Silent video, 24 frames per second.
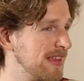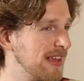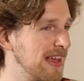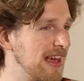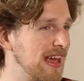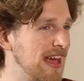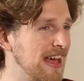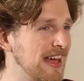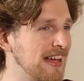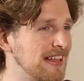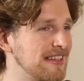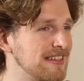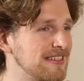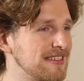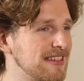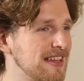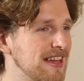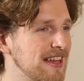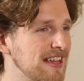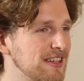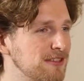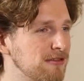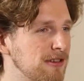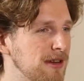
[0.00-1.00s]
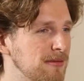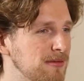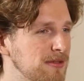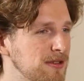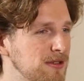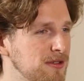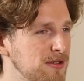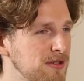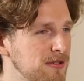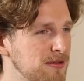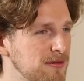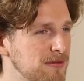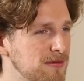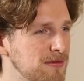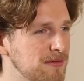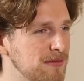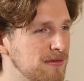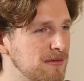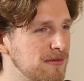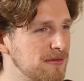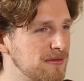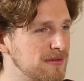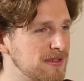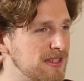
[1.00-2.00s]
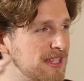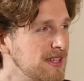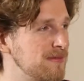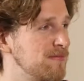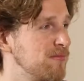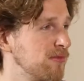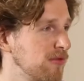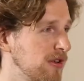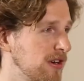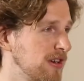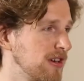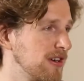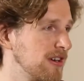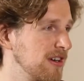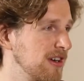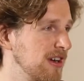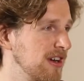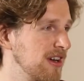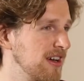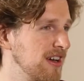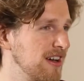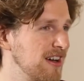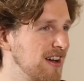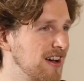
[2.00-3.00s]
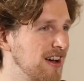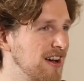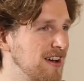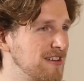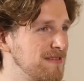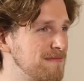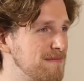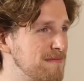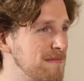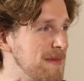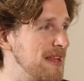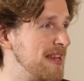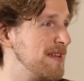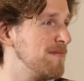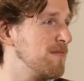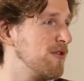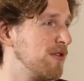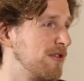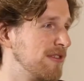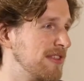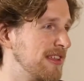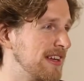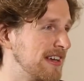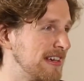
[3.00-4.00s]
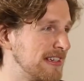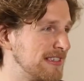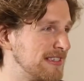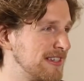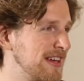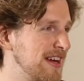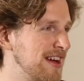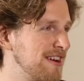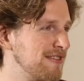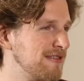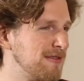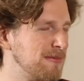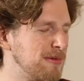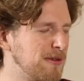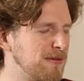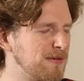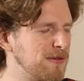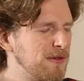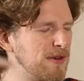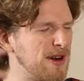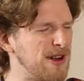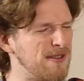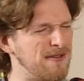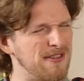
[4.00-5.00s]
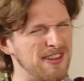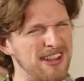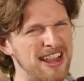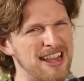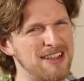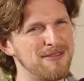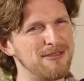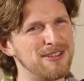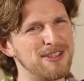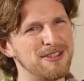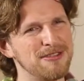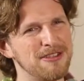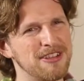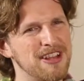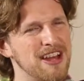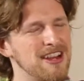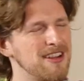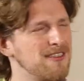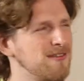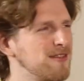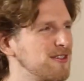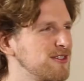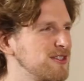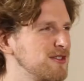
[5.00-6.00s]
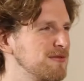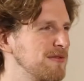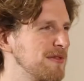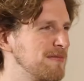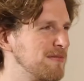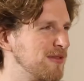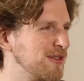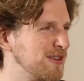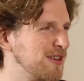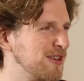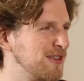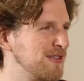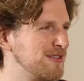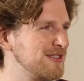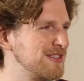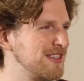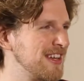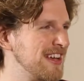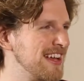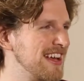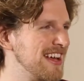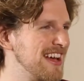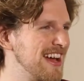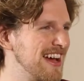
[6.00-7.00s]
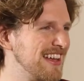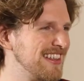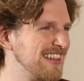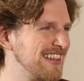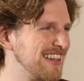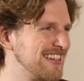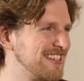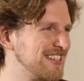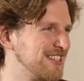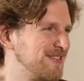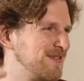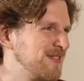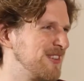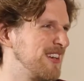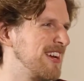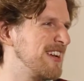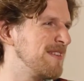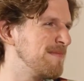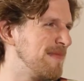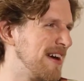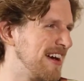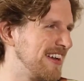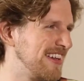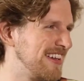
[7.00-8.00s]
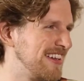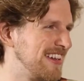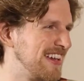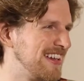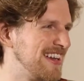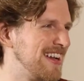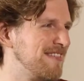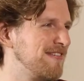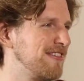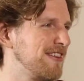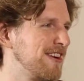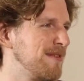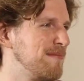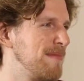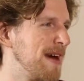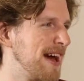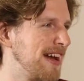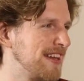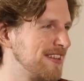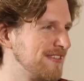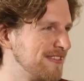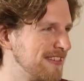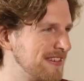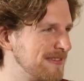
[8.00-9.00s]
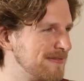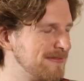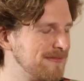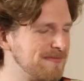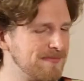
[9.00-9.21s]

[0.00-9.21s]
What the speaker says: And so we're able to do deep work on many more things. Where before, I feel like we do a lot of version 1.0s and then just forget about it and never come back to it.